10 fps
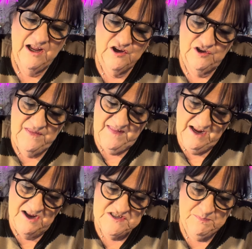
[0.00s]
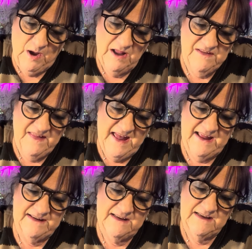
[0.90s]
Good thing I spotted
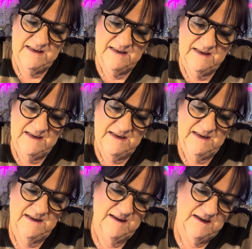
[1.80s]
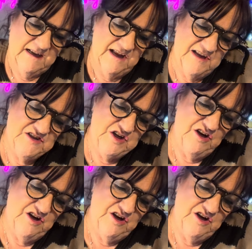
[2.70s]
that. Because, you